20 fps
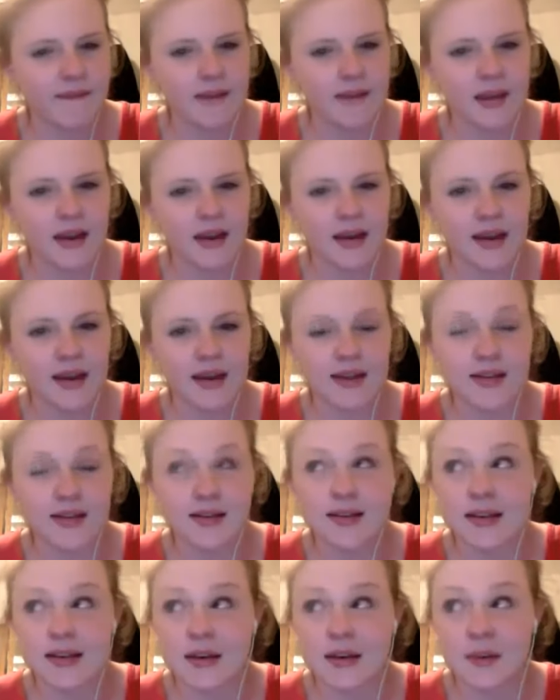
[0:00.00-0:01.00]
I can't
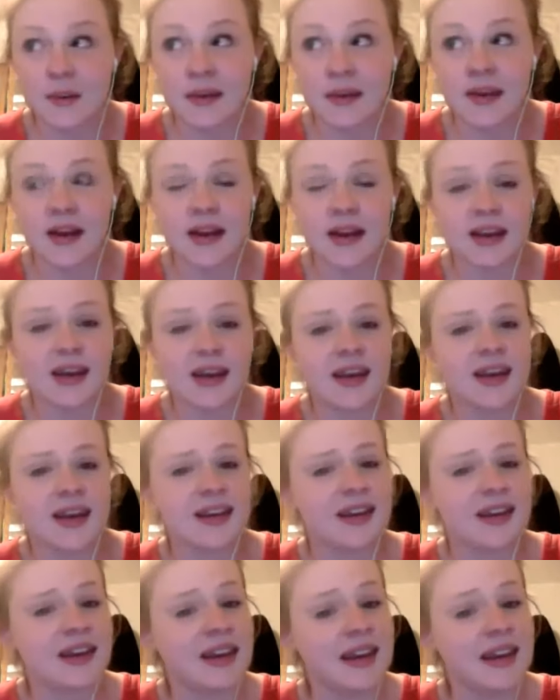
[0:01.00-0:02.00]
sleep, and I
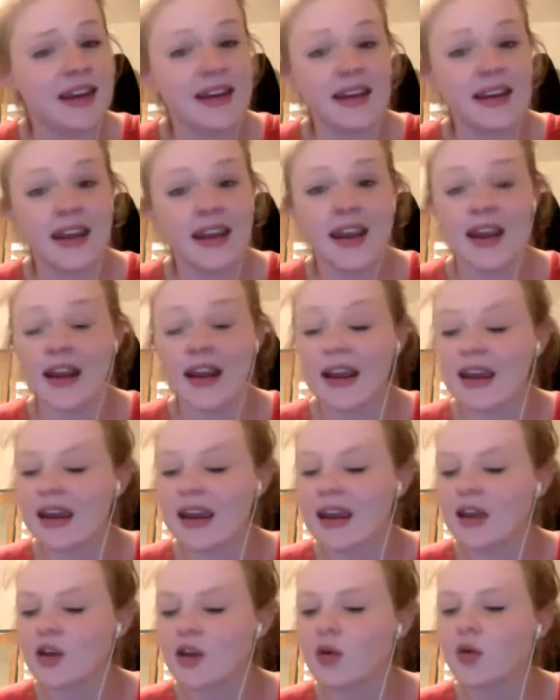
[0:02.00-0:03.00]
can't eat, and I
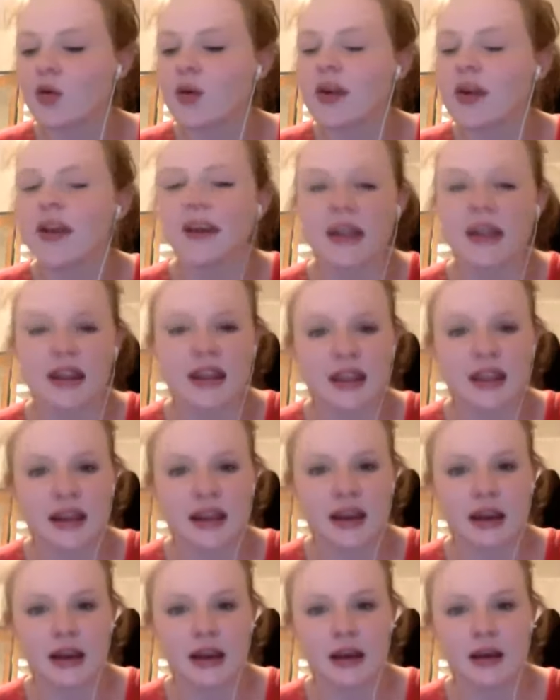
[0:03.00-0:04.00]
can't do
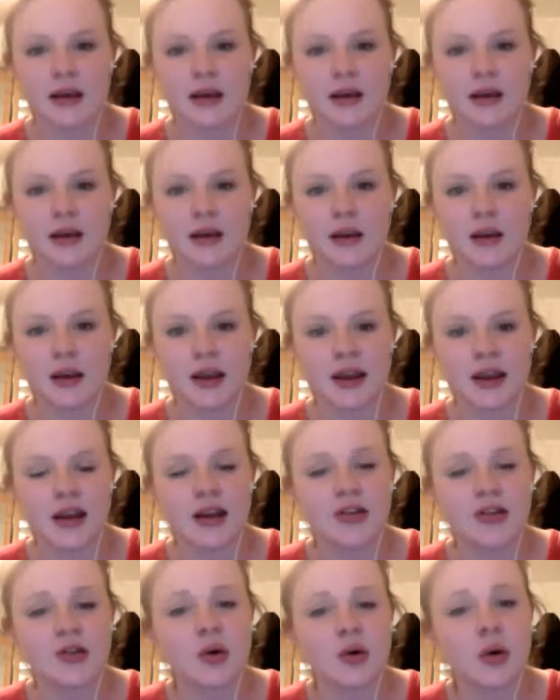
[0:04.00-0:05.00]
anything. And
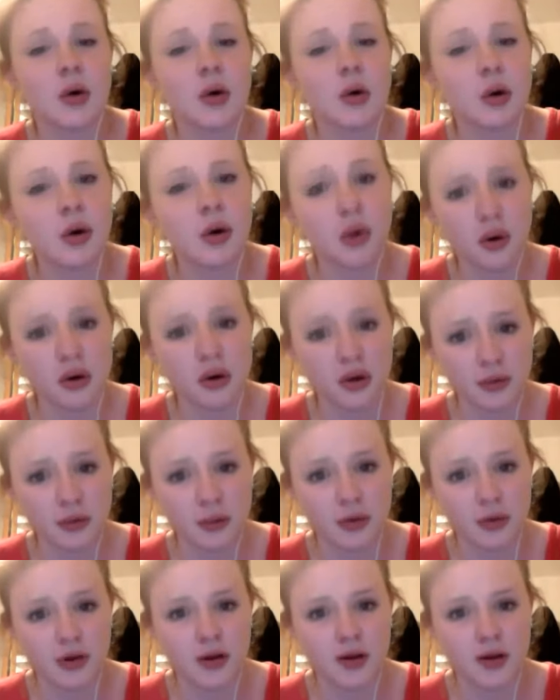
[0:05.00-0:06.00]
it's
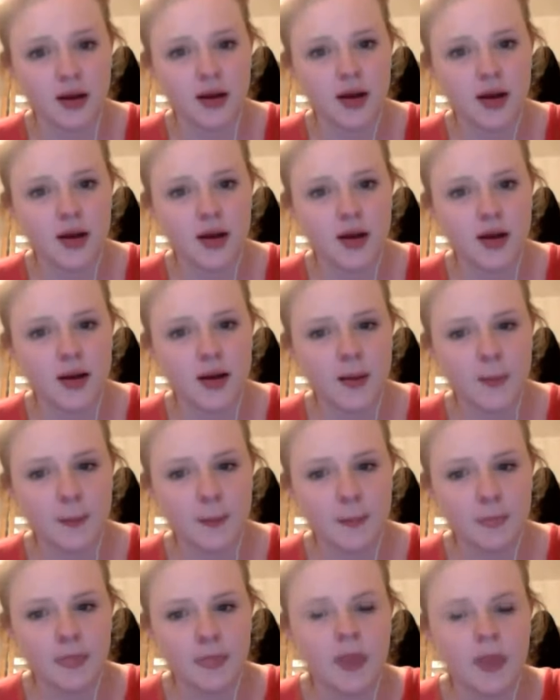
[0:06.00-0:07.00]
horrible.
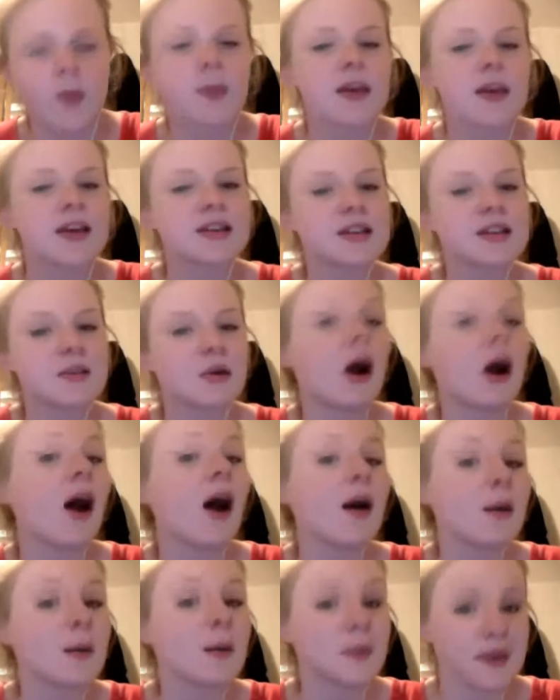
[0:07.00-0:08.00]
Because the
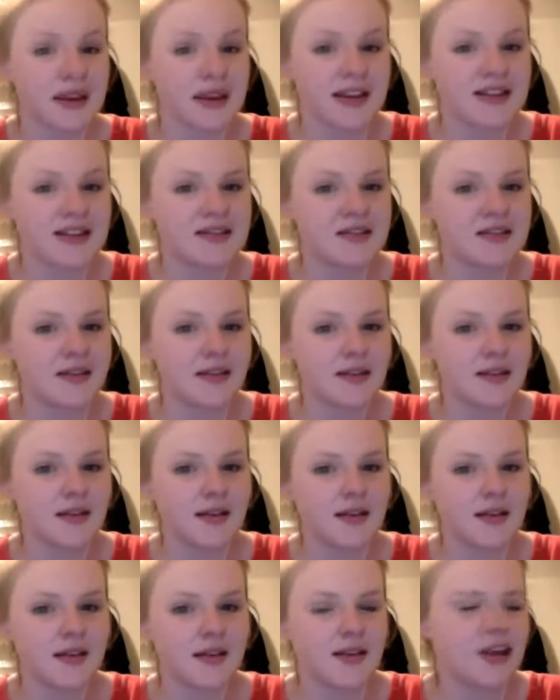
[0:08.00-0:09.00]
problem is
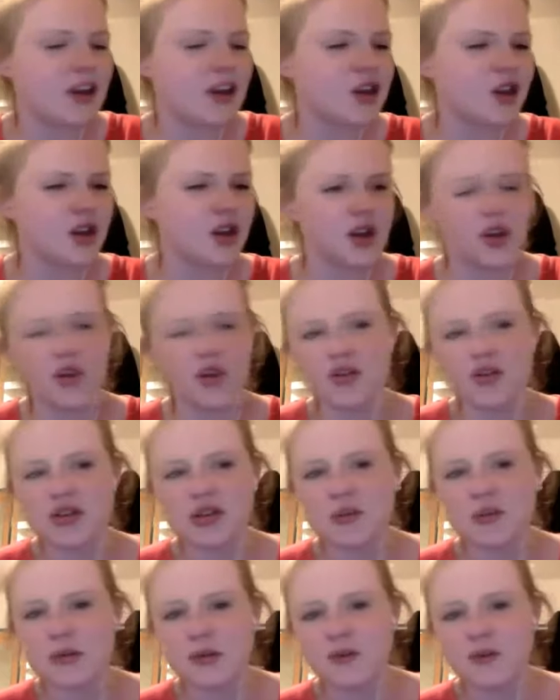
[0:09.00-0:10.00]
that you
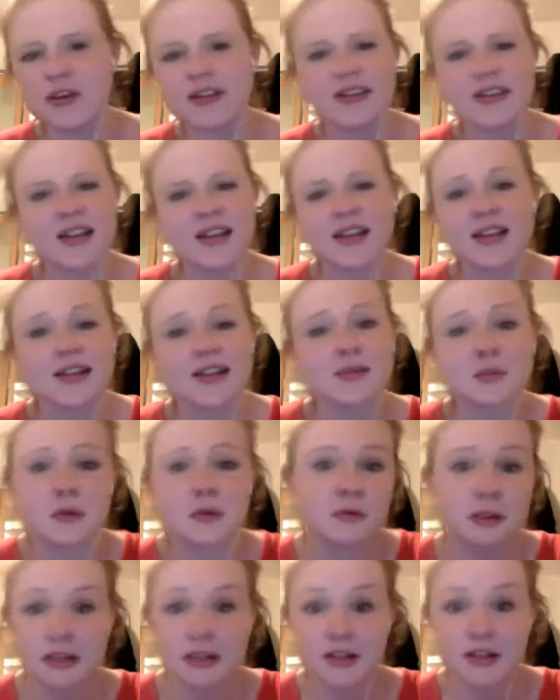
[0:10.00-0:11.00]
see movies, and these
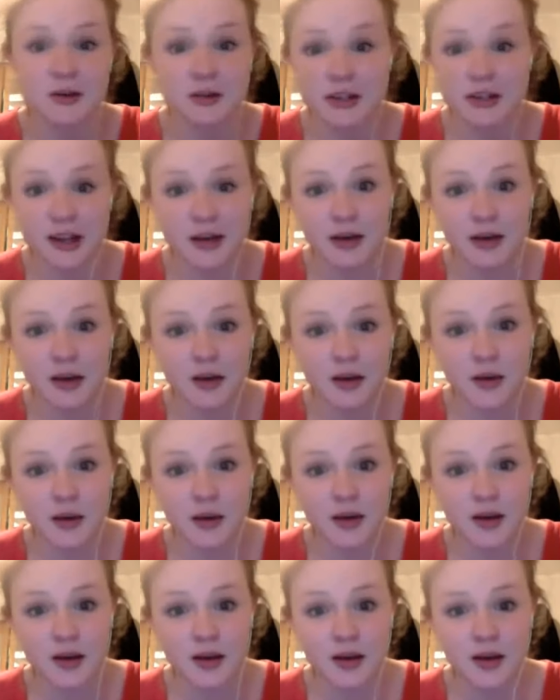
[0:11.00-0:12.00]
movies don't tell you
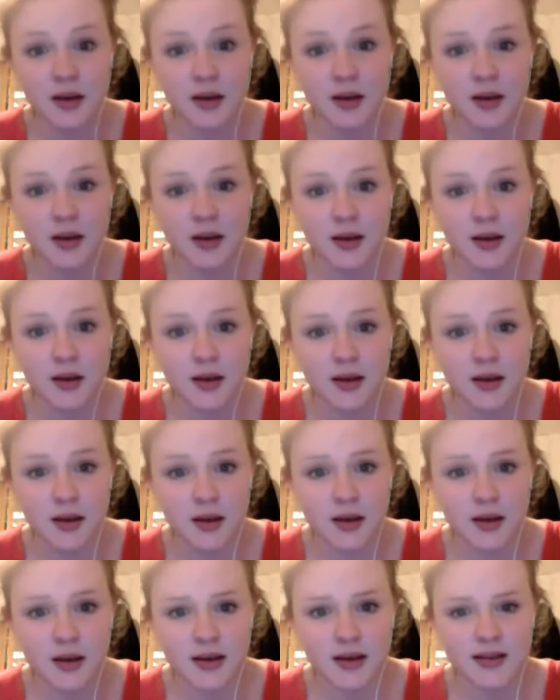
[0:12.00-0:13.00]

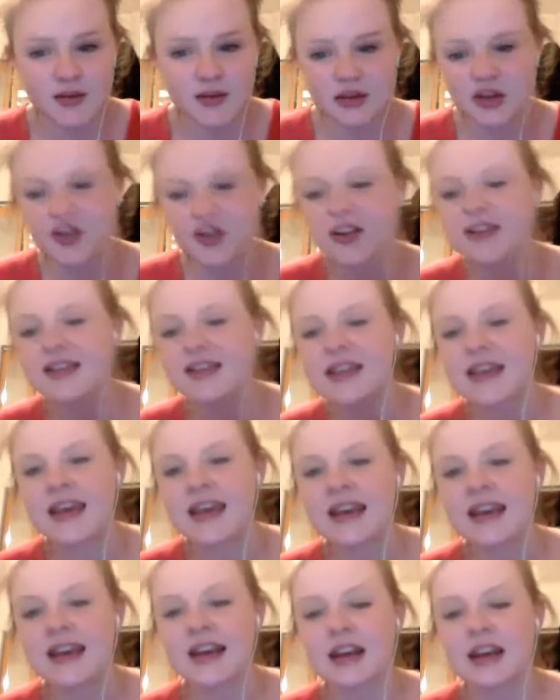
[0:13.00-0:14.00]
is that when you're a
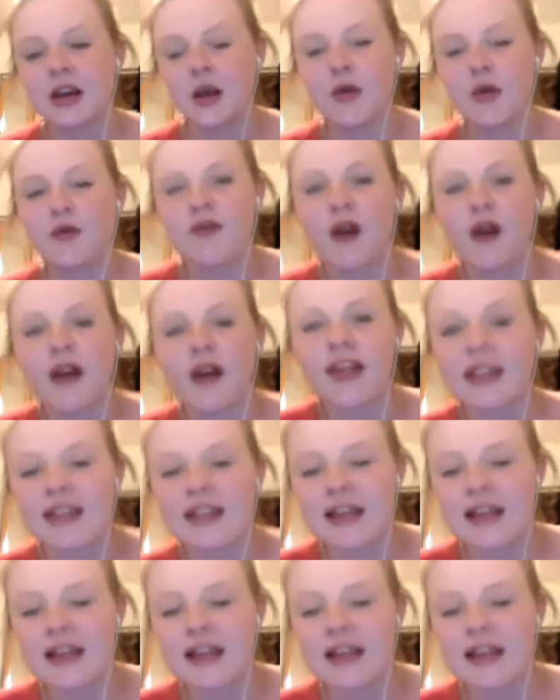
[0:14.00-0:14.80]
teen and you fall in